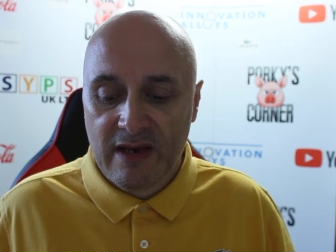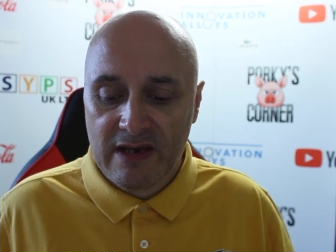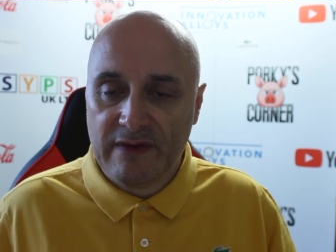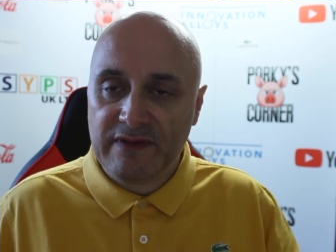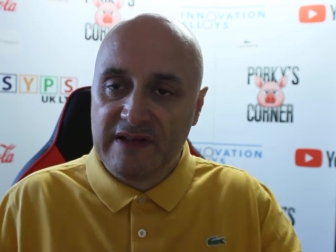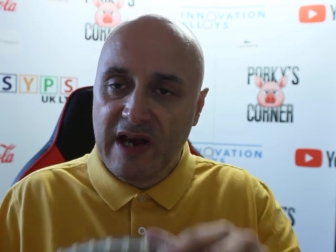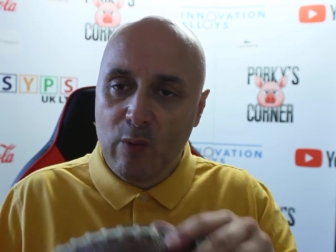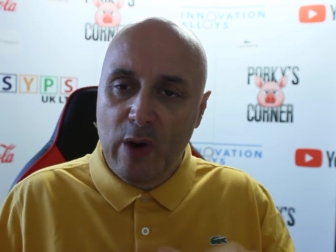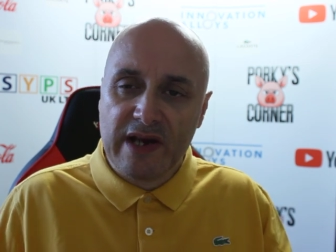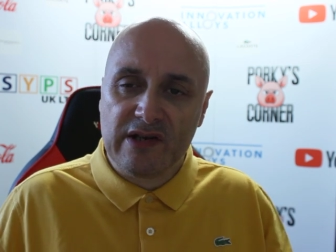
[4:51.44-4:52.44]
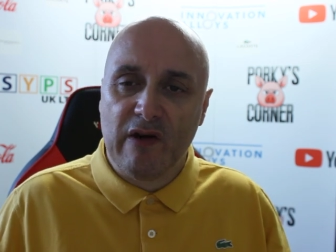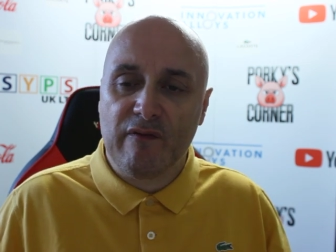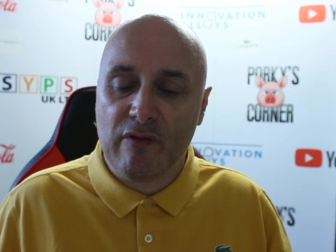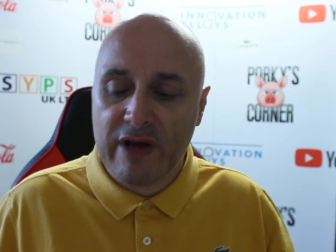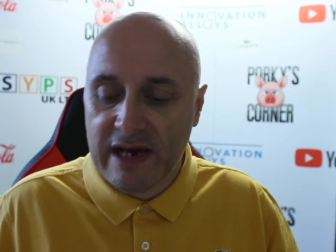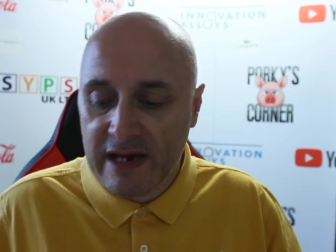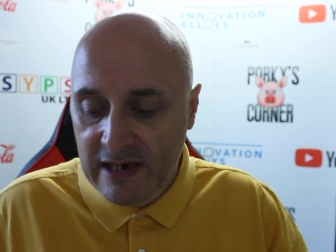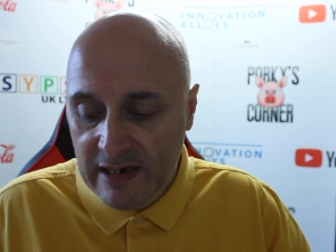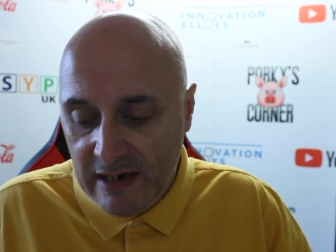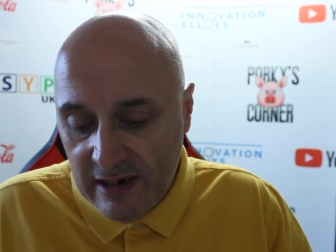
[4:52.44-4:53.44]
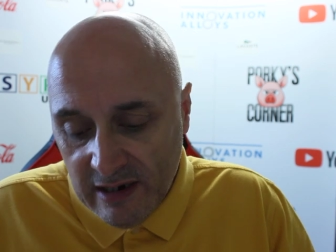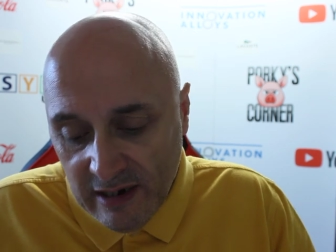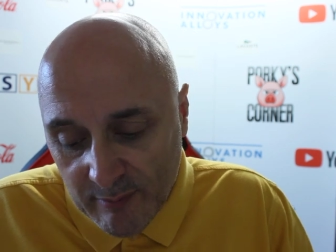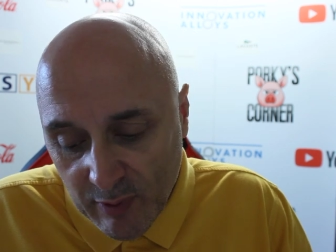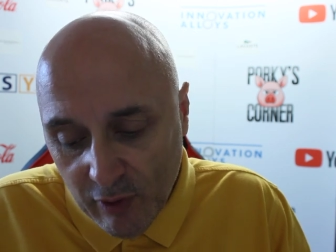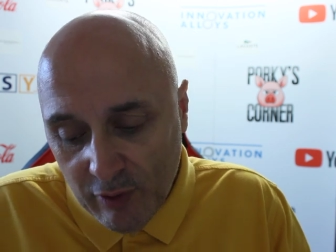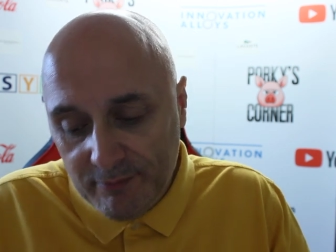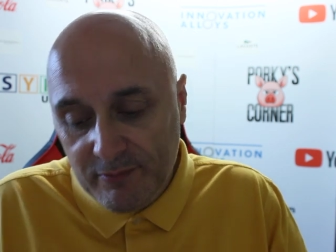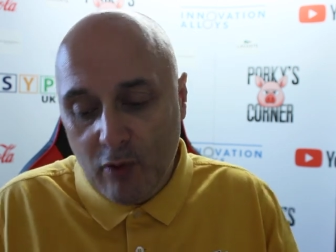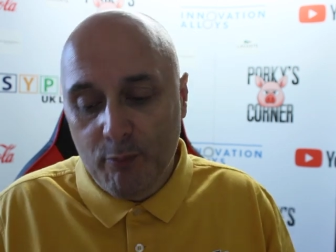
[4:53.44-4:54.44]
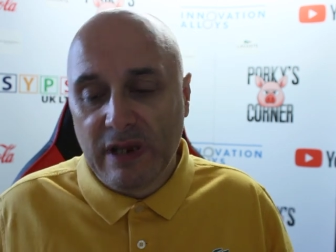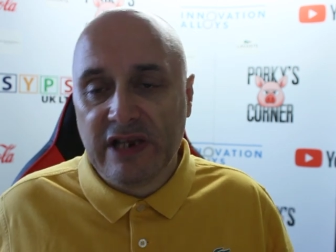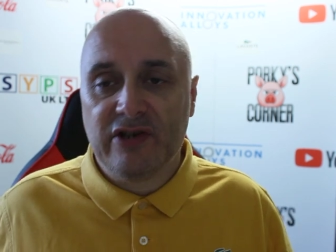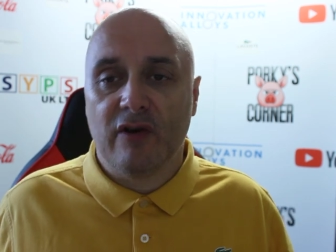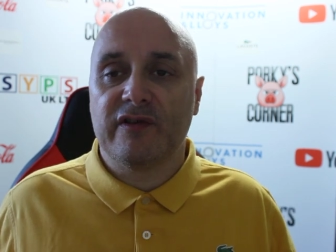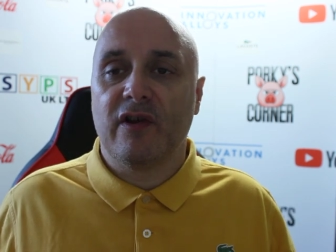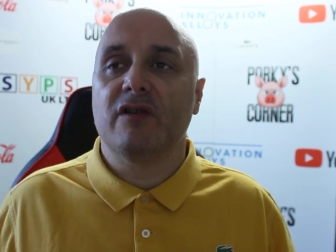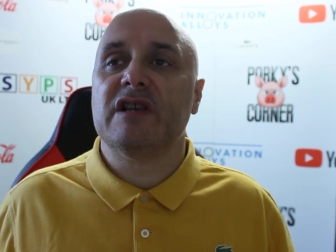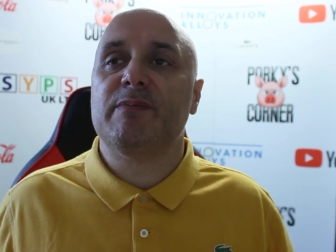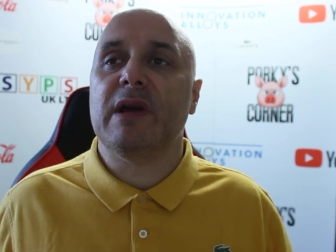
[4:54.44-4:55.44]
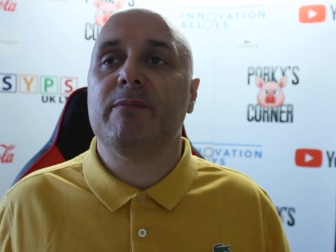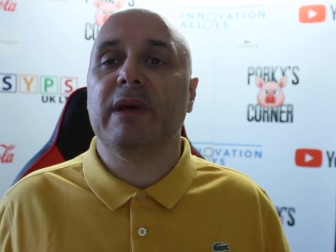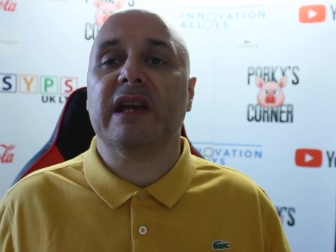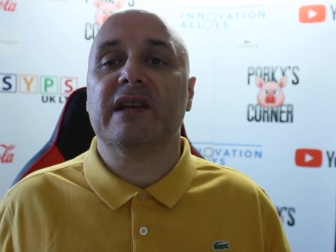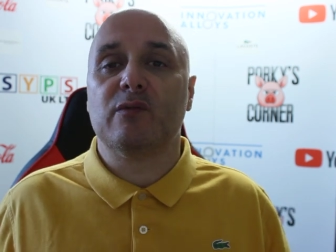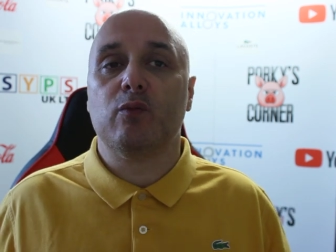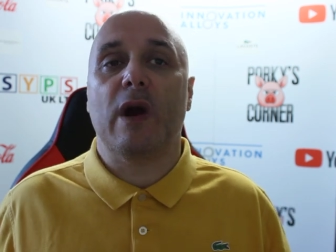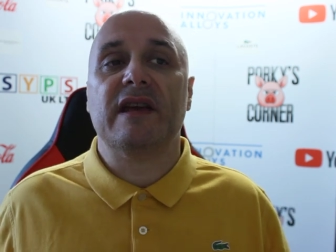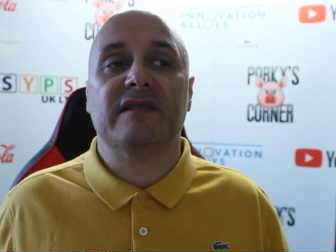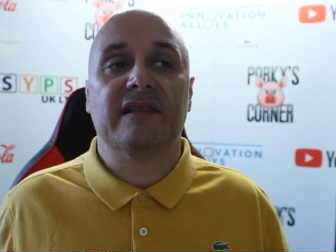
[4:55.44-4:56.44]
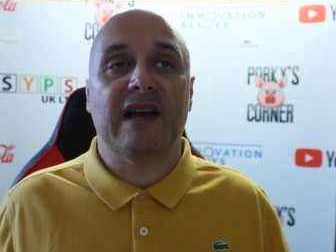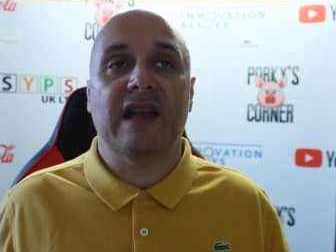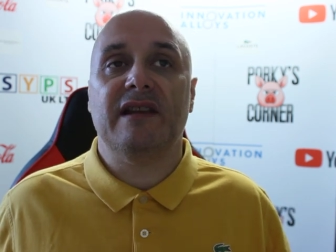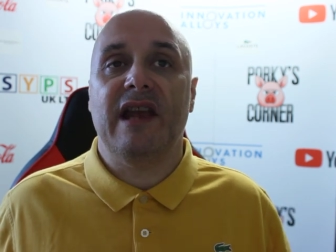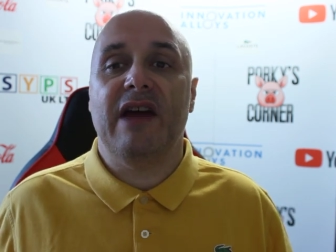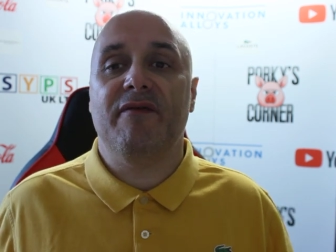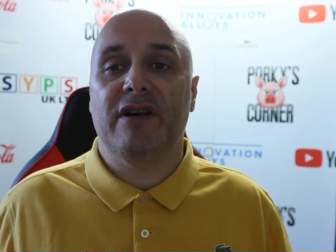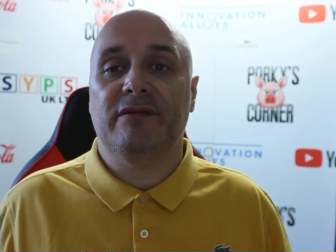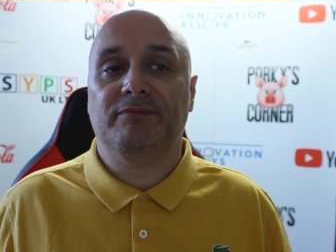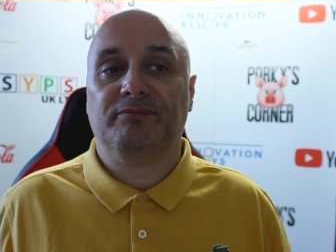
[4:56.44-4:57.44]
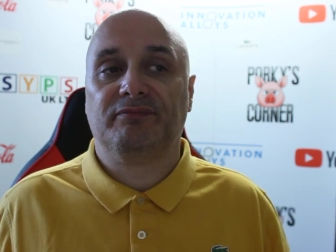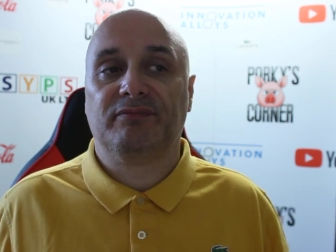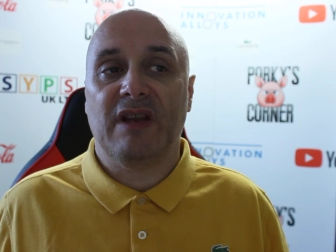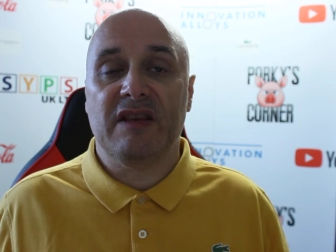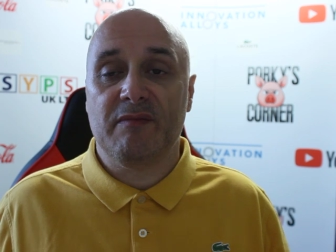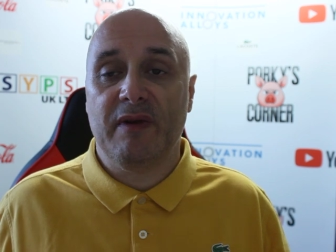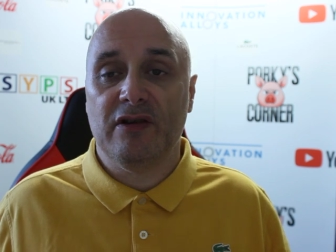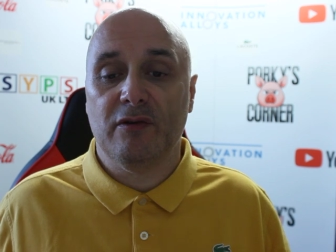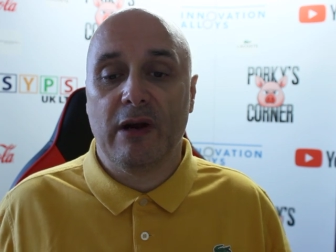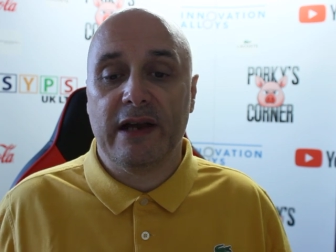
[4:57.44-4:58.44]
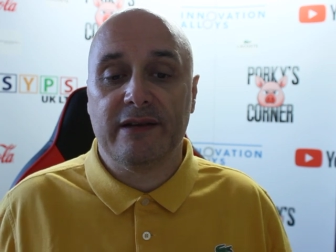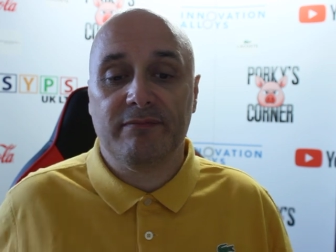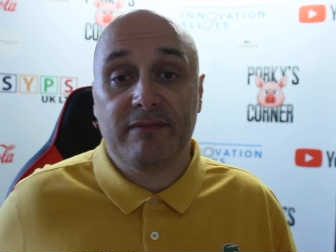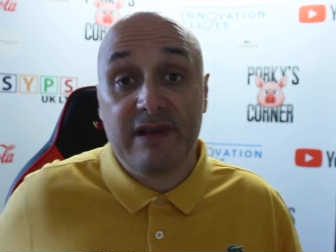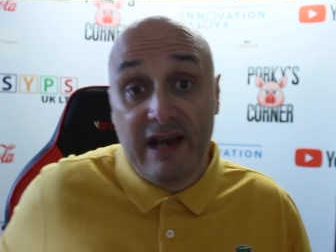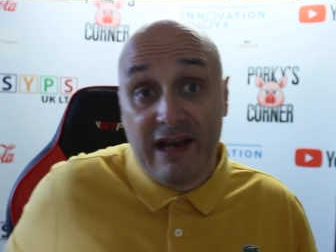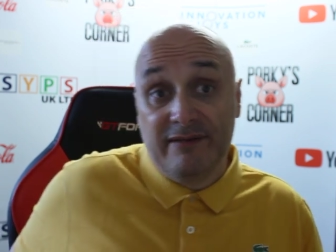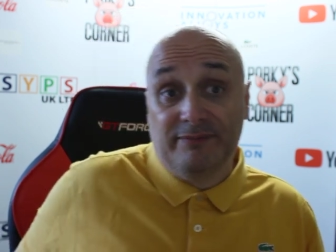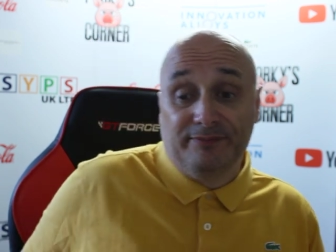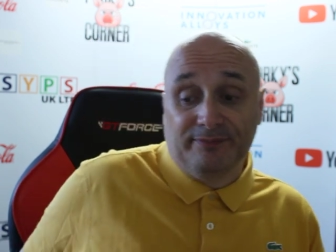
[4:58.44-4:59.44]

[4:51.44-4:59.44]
He'd have to take weight off, wouldn't he? But could Billy Joe Saunders be biggest waste of talent ever as a middleweight? Yeah.